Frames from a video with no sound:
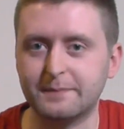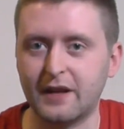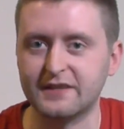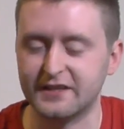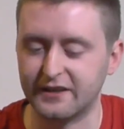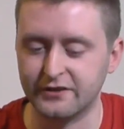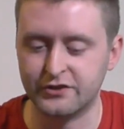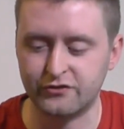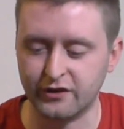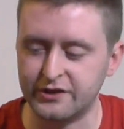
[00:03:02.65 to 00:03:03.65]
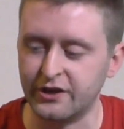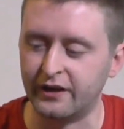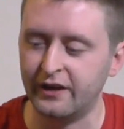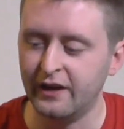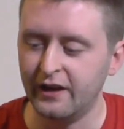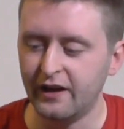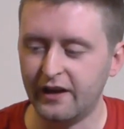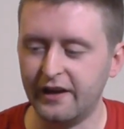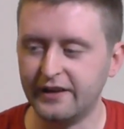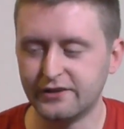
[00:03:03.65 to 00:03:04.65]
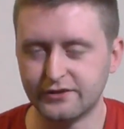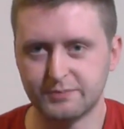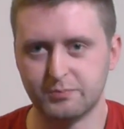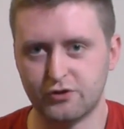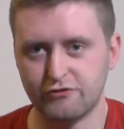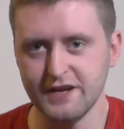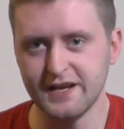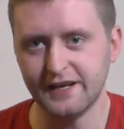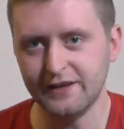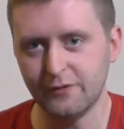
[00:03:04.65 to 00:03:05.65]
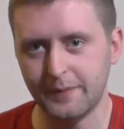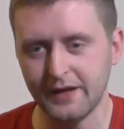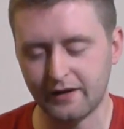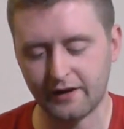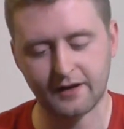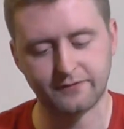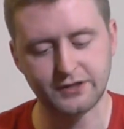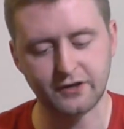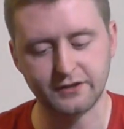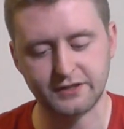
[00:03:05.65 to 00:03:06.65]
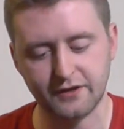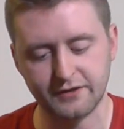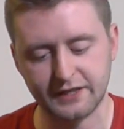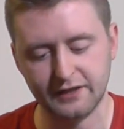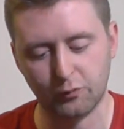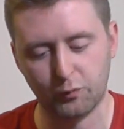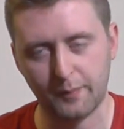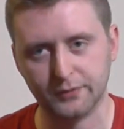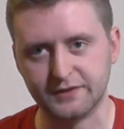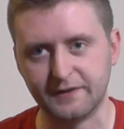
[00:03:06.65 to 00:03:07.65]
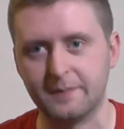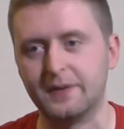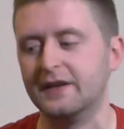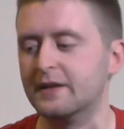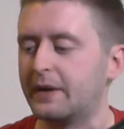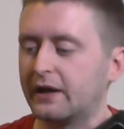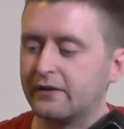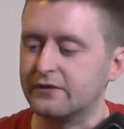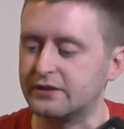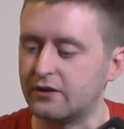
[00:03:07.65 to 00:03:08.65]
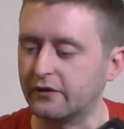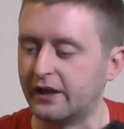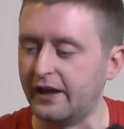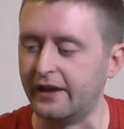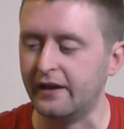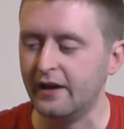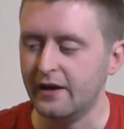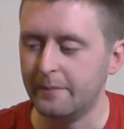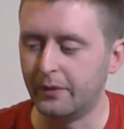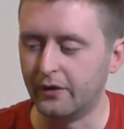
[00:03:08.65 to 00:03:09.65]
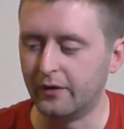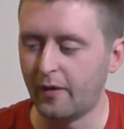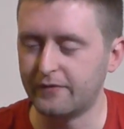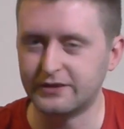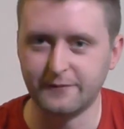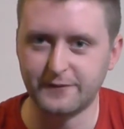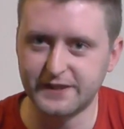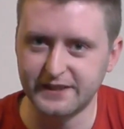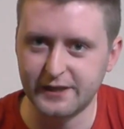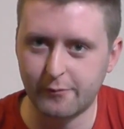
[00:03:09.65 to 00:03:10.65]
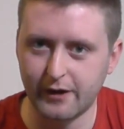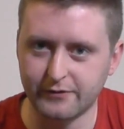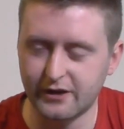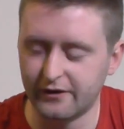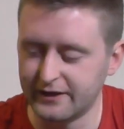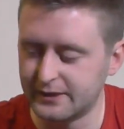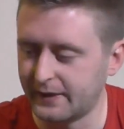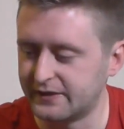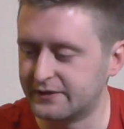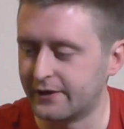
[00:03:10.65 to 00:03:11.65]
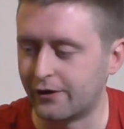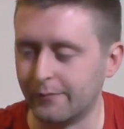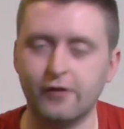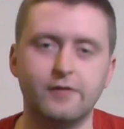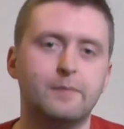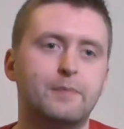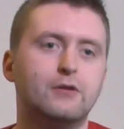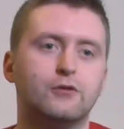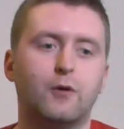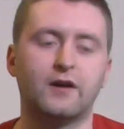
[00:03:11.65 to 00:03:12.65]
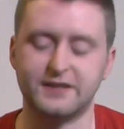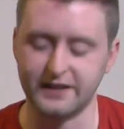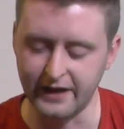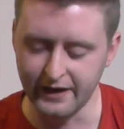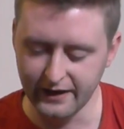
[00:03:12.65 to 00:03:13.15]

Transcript: is plastic construction. Uh, it does creak a little bit, like I've started to notice a little wobble developing in the back of the stock here. But obviously for sixty quid I was hardly expecting Tokyo Marui build quality.